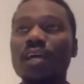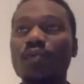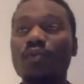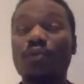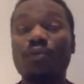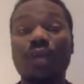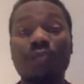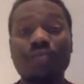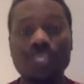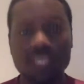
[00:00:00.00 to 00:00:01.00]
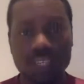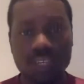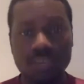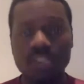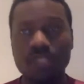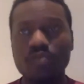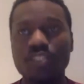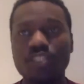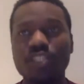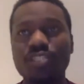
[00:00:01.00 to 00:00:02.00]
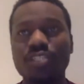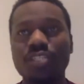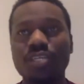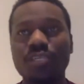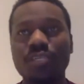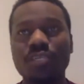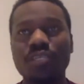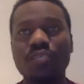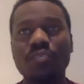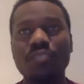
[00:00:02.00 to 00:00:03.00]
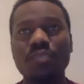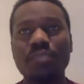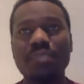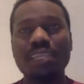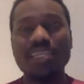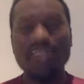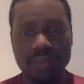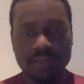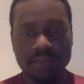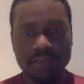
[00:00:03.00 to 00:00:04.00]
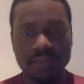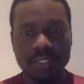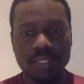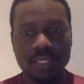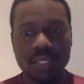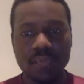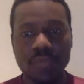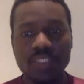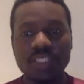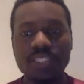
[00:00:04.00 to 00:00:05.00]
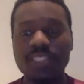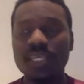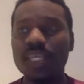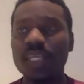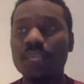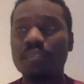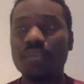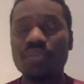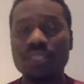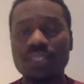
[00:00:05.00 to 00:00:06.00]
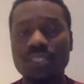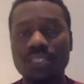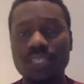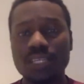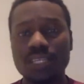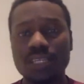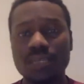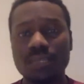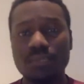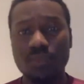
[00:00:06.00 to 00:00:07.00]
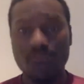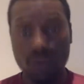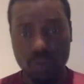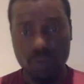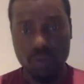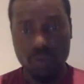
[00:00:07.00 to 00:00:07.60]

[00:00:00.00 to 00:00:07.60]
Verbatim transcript: what I recently learned, which is a place called Melilla, which is a province in Morocco.